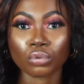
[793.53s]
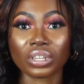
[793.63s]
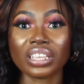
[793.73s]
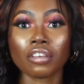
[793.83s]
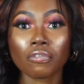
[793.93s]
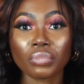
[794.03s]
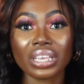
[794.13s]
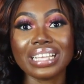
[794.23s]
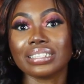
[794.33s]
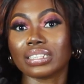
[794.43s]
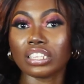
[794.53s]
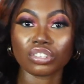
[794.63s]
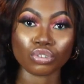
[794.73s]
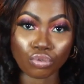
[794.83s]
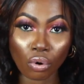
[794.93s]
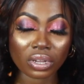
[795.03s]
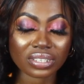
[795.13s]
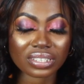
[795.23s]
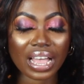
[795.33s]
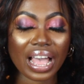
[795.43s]
So they gave me intense
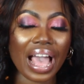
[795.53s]
drugs,